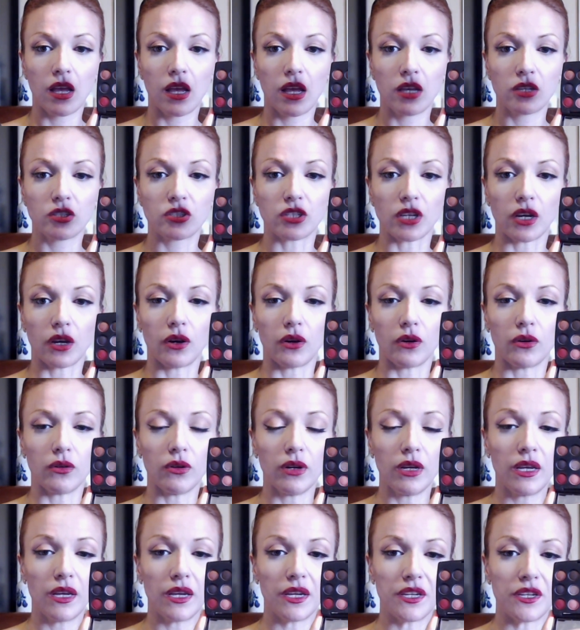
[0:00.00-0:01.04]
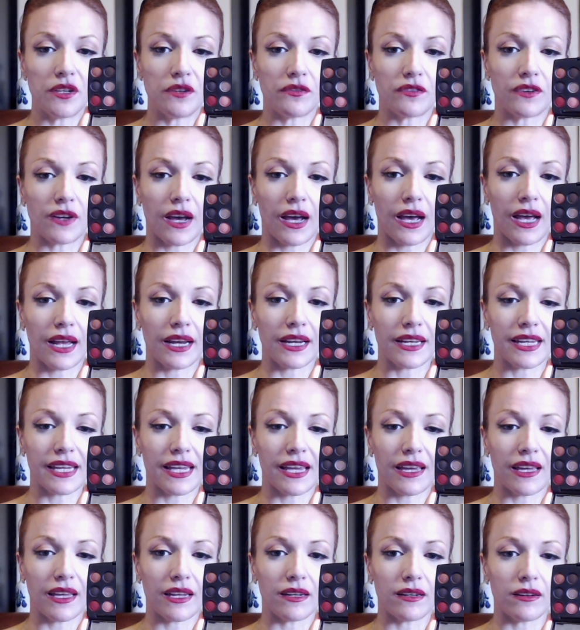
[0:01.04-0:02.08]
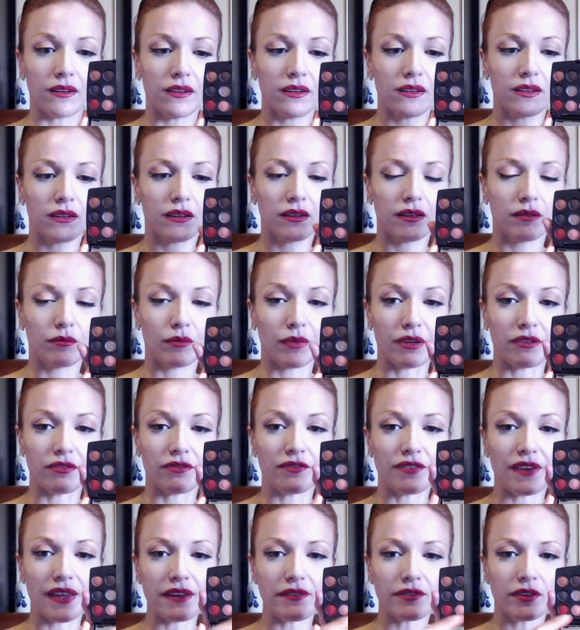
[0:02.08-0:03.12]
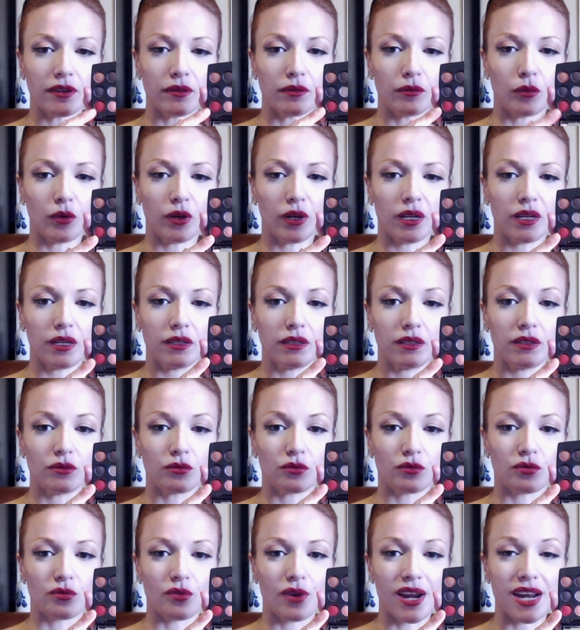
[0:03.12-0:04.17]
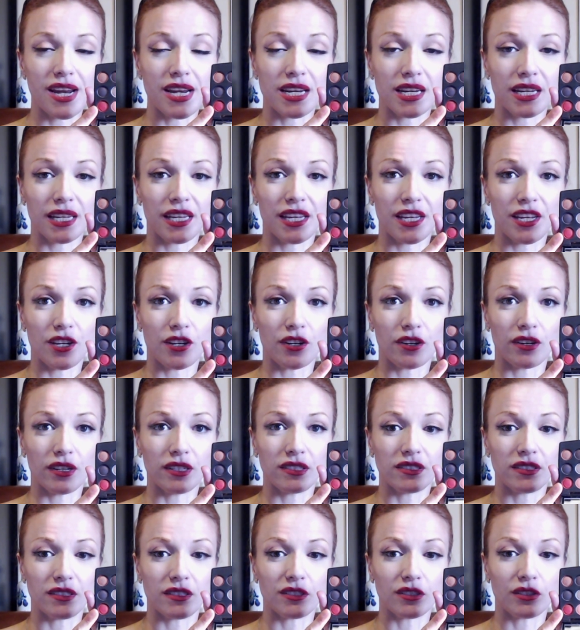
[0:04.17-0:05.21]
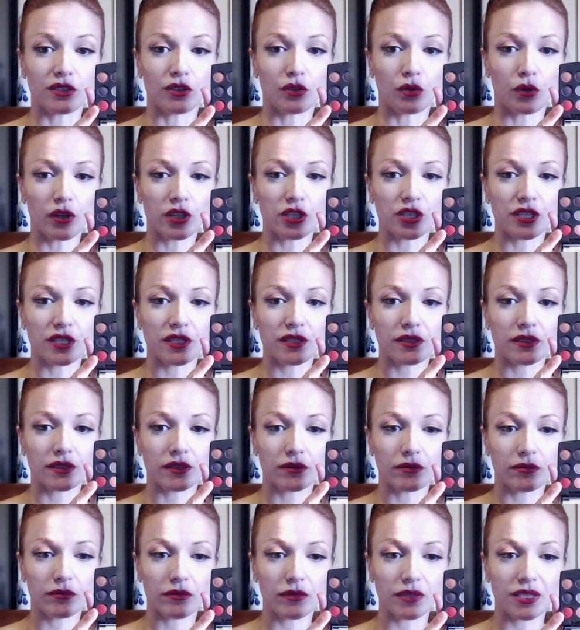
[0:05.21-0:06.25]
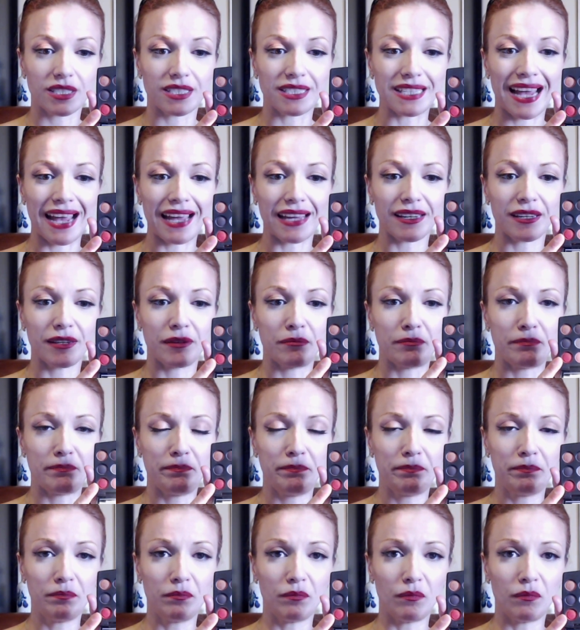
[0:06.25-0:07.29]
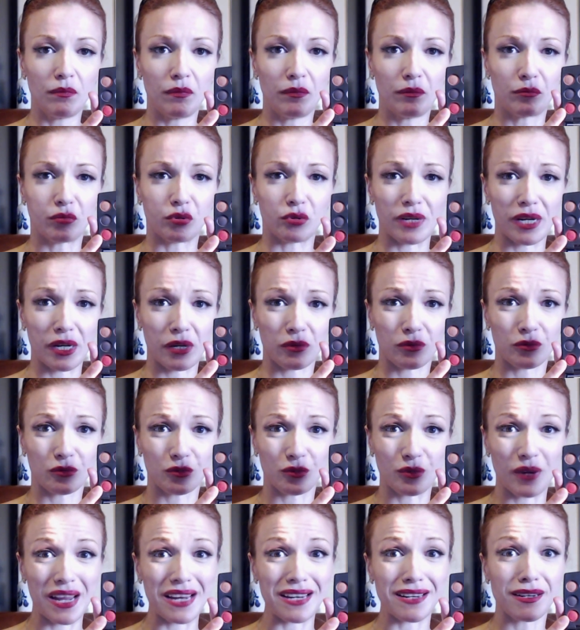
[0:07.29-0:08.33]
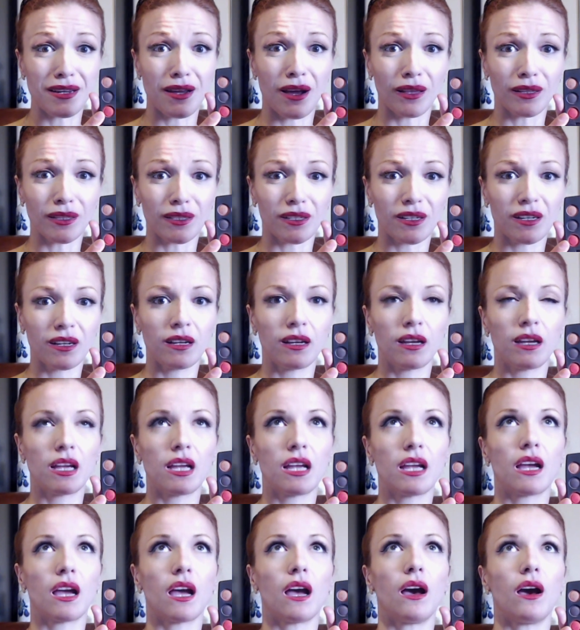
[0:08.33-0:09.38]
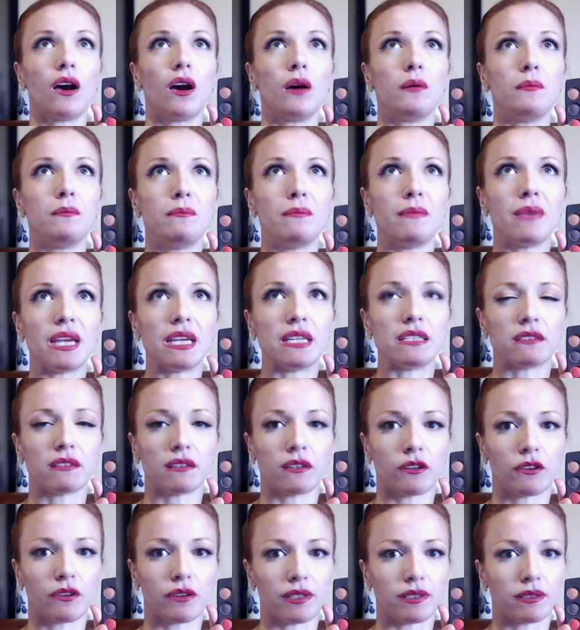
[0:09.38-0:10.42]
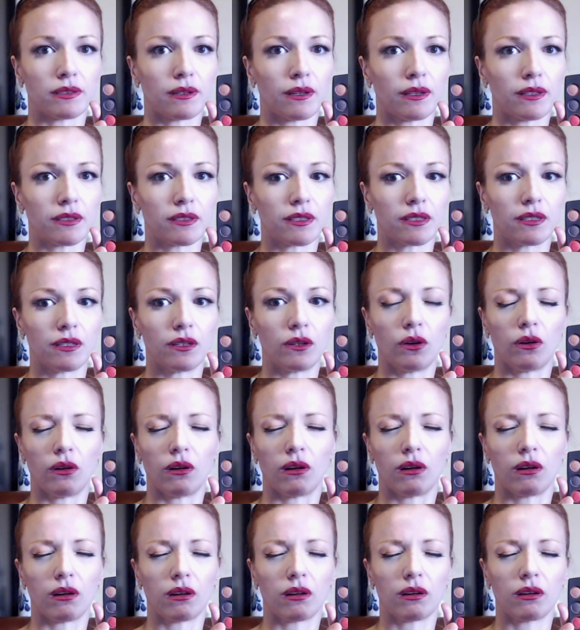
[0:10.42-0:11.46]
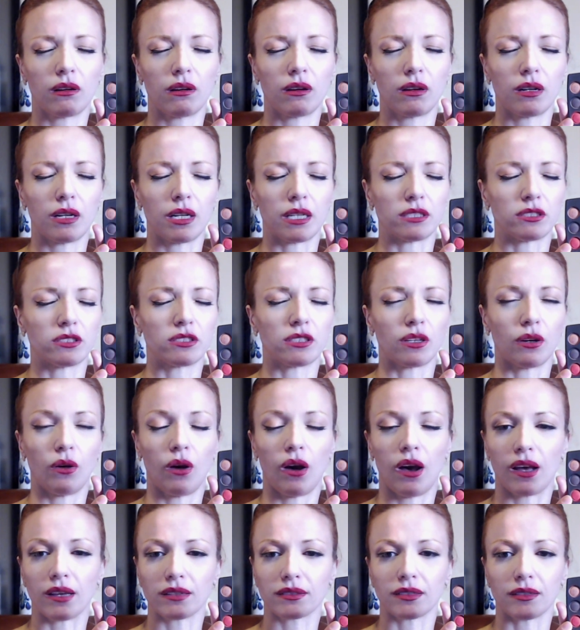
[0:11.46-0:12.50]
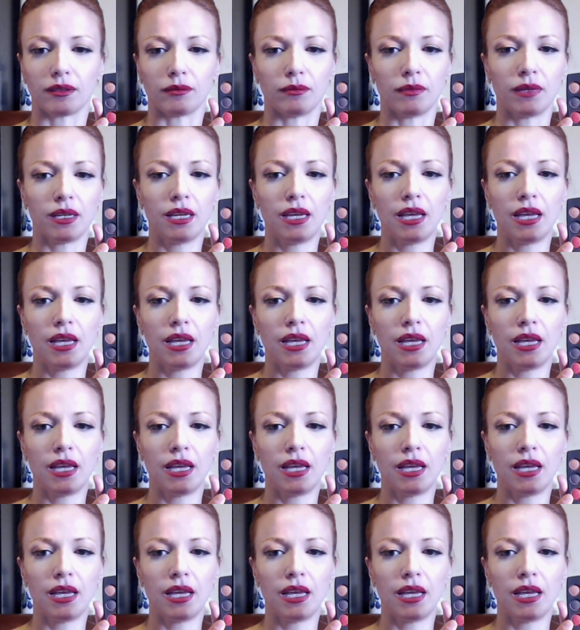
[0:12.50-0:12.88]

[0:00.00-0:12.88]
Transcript: So you've got, again, my favorite one right here. It's this gorgeous satin brick red color. Amazing crease color. Oh, it's so awesome.